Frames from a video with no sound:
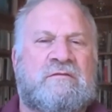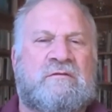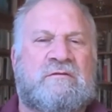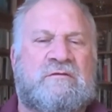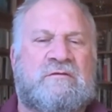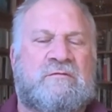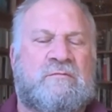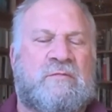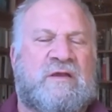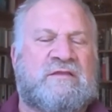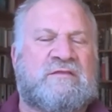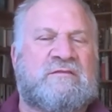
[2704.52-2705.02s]

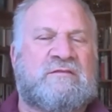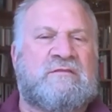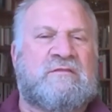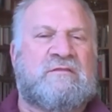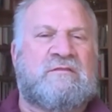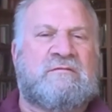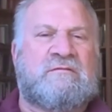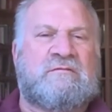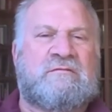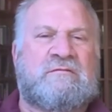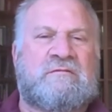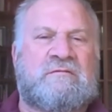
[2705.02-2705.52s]
You might
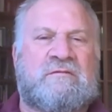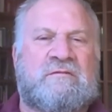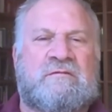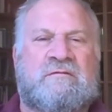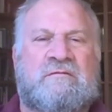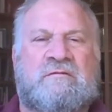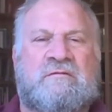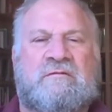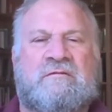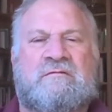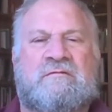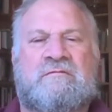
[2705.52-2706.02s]

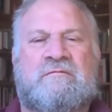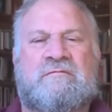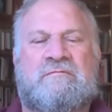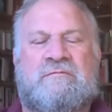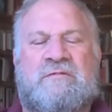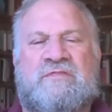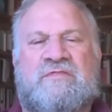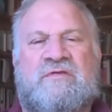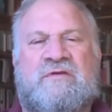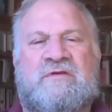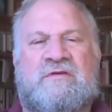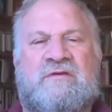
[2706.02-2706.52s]
be
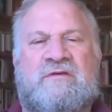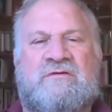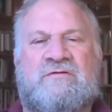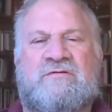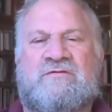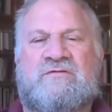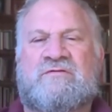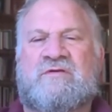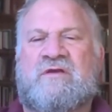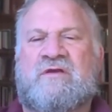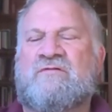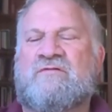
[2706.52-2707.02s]
thinking
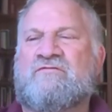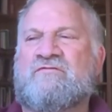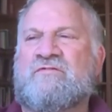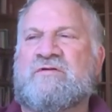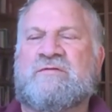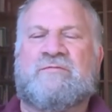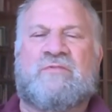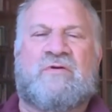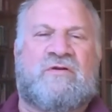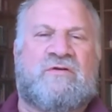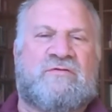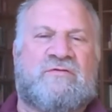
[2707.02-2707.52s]
yourself
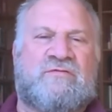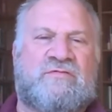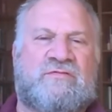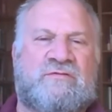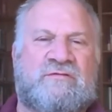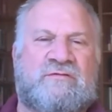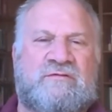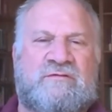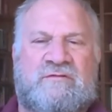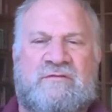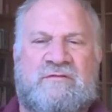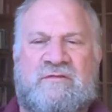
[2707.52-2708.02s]
rebirth,
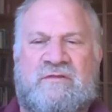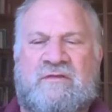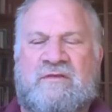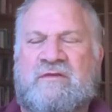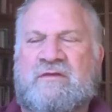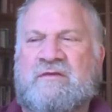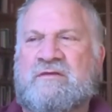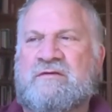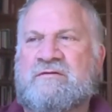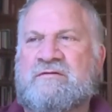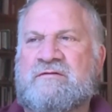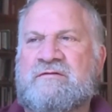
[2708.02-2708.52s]

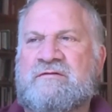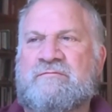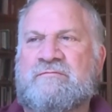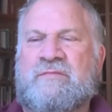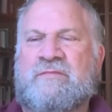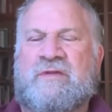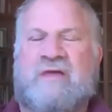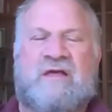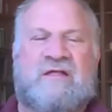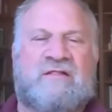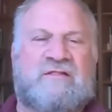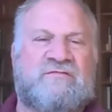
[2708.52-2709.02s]

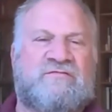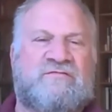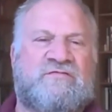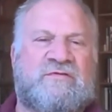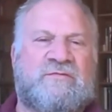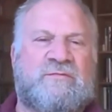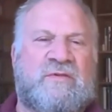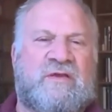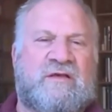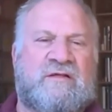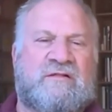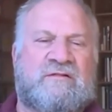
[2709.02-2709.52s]
male and
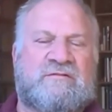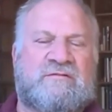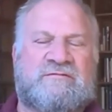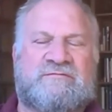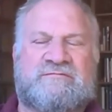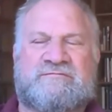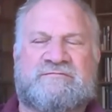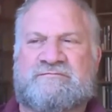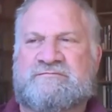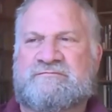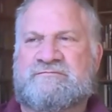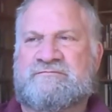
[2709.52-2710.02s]
female,
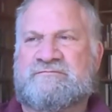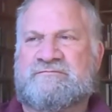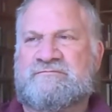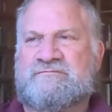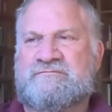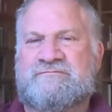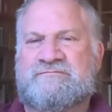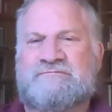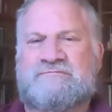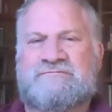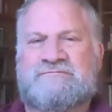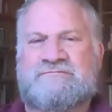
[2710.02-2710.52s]

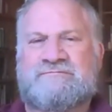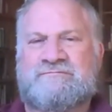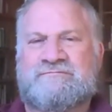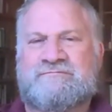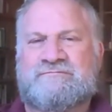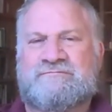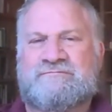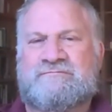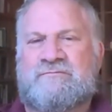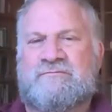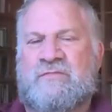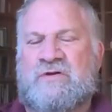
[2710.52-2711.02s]

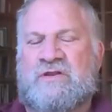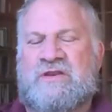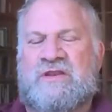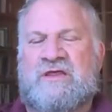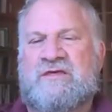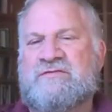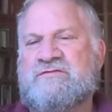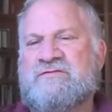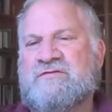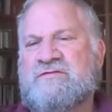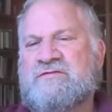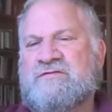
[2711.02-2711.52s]

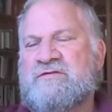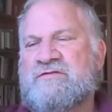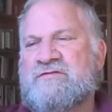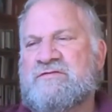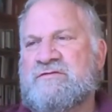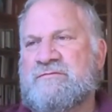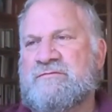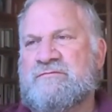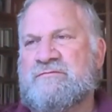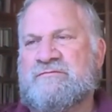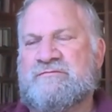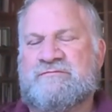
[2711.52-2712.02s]

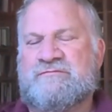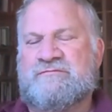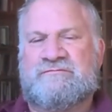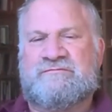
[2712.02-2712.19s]
monasticism,